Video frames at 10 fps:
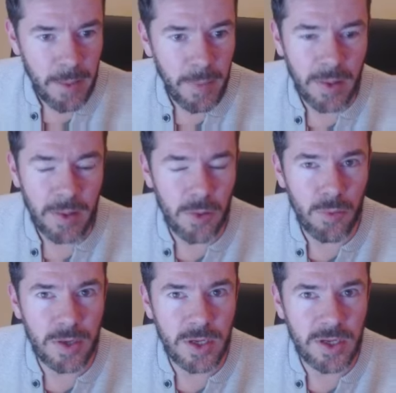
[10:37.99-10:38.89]
but
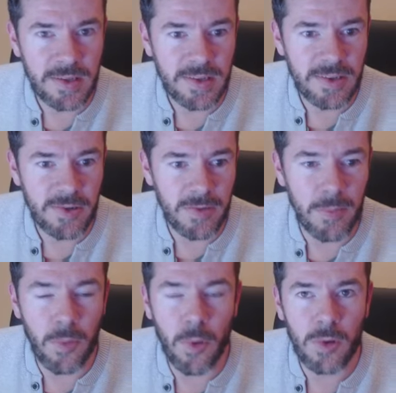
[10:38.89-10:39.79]
Lord British is this sort of
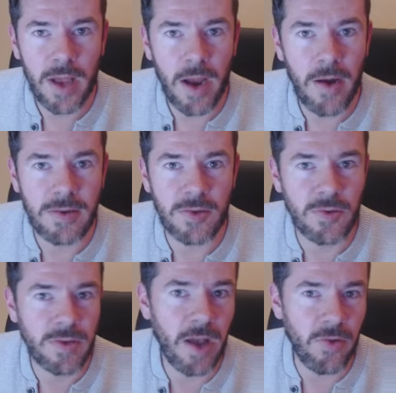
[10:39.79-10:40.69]
immortal character who
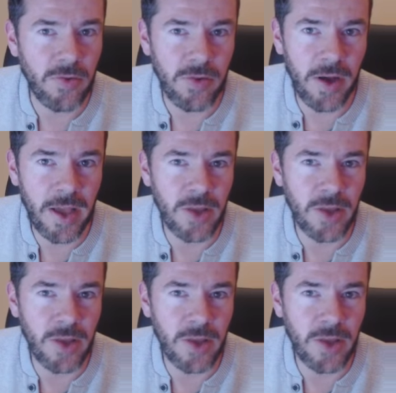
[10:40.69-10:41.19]
cannot die,